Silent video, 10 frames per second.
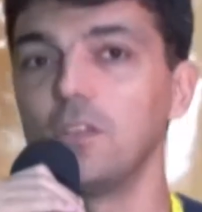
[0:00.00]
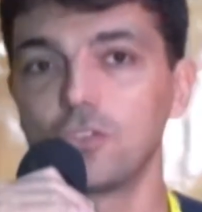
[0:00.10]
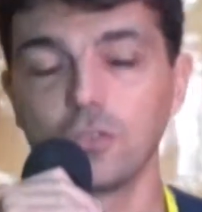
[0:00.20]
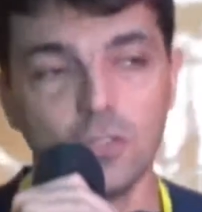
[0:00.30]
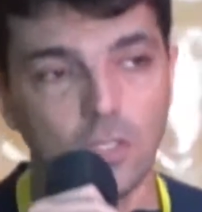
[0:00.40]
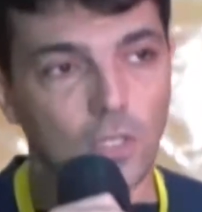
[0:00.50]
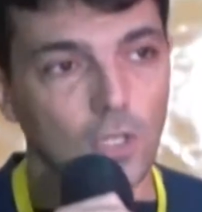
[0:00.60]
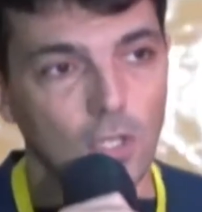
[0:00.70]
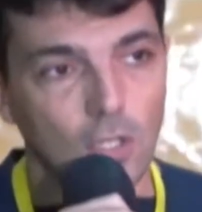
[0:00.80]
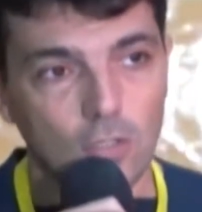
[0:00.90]

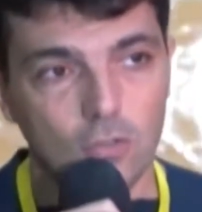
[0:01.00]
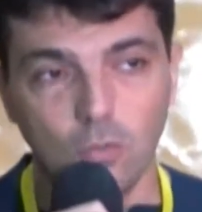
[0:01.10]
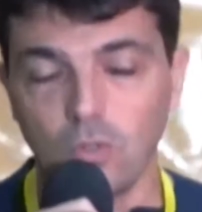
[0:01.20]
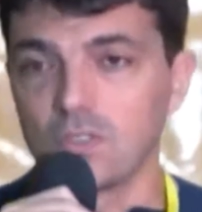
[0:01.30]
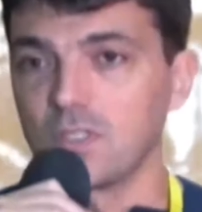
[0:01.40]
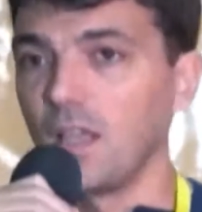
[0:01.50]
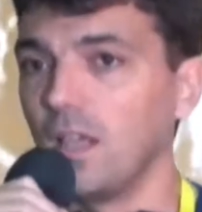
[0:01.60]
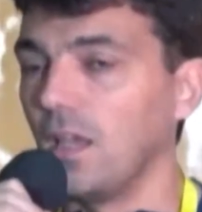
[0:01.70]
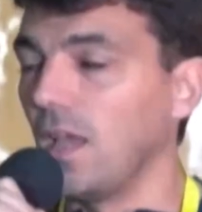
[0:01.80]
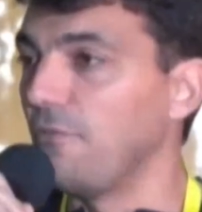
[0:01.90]
competition
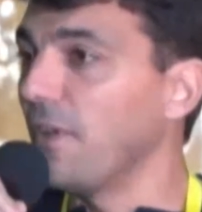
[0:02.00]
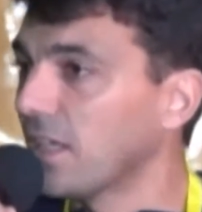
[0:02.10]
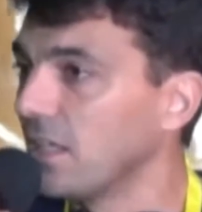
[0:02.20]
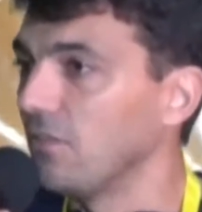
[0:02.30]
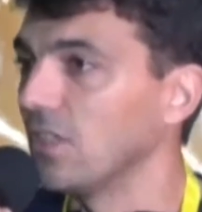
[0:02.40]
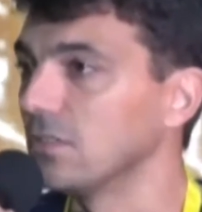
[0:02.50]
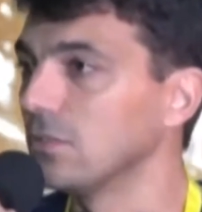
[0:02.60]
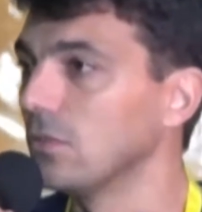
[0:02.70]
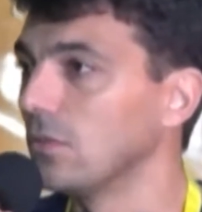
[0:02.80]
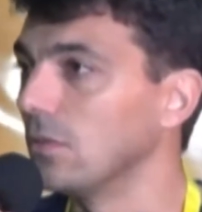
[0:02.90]
towards uh,
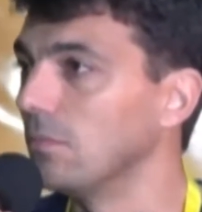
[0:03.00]
effectiveness.